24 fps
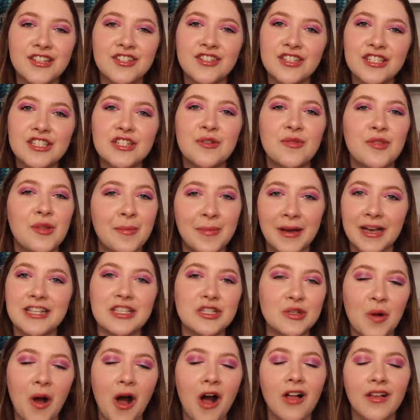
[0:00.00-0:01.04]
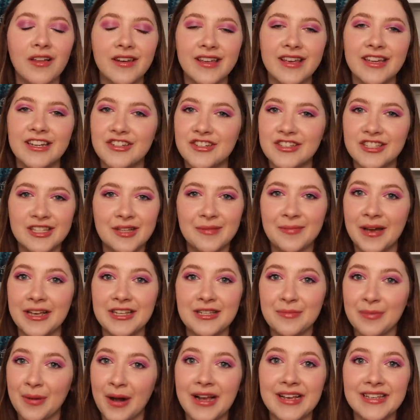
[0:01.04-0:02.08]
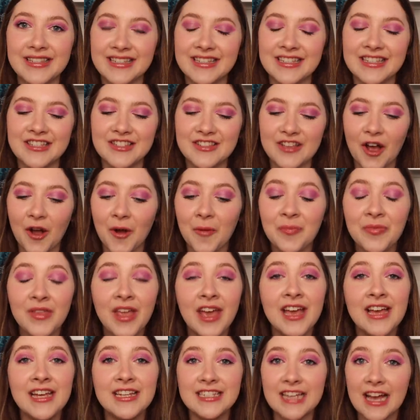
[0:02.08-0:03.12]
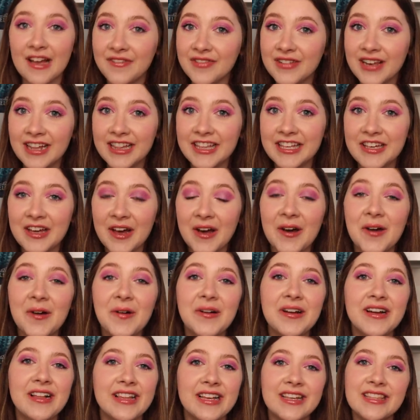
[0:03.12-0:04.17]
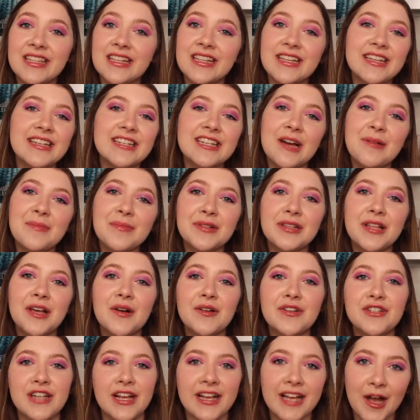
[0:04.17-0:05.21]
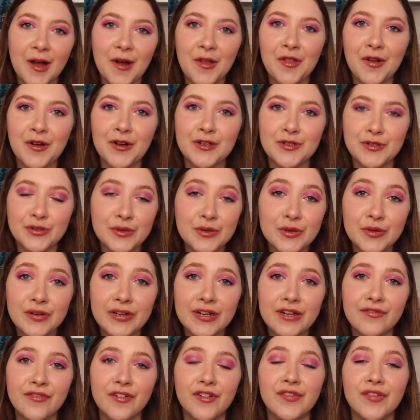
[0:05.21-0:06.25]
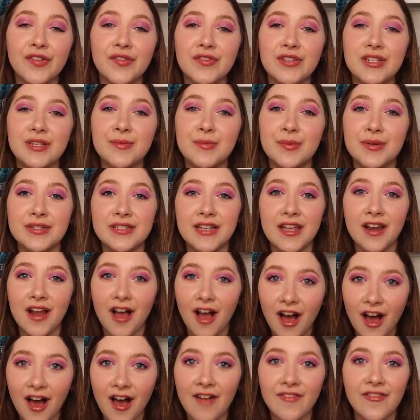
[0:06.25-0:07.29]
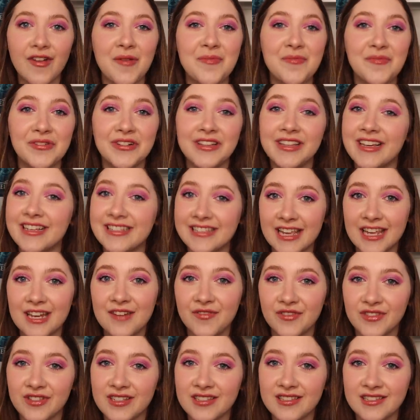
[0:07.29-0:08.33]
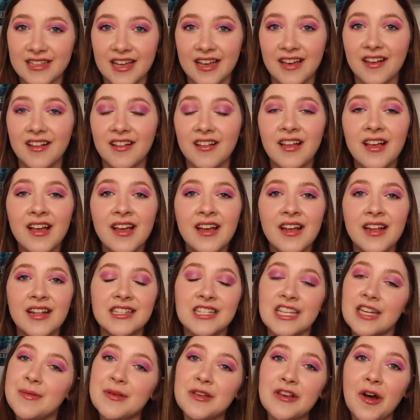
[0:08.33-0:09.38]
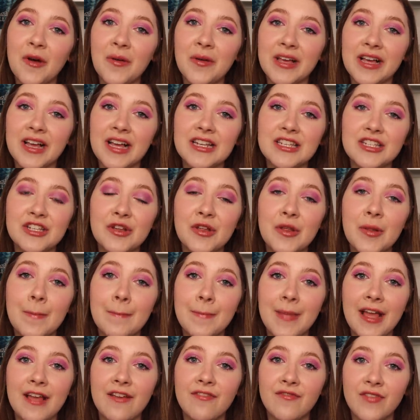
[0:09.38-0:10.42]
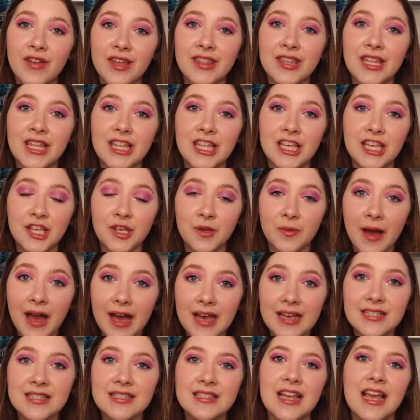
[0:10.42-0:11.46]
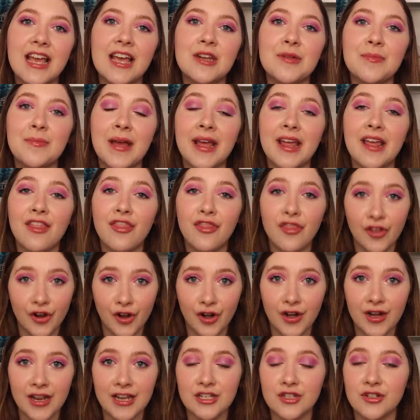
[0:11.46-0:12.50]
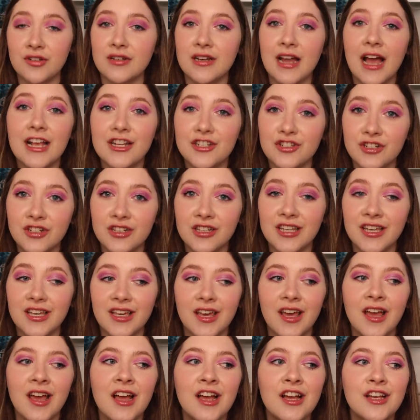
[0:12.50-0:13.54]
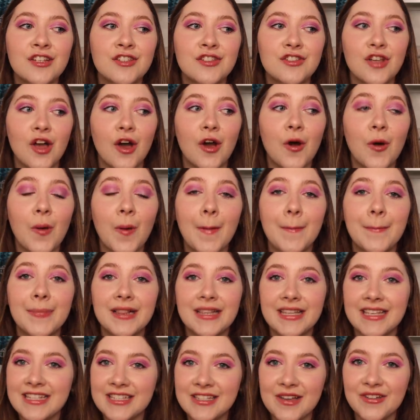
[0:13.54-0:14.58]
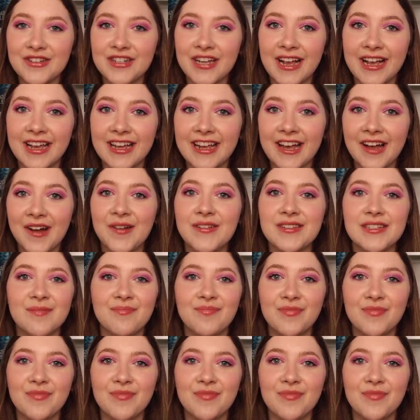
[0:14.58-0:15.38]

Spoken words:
It's just the best quality and just the best prices. So definitely go click the link down below, check out their jewelry for 15% off. I'm really excited for this sale. It's going to be going until May 5th in the US and May 3rd internationally, so please go check it out.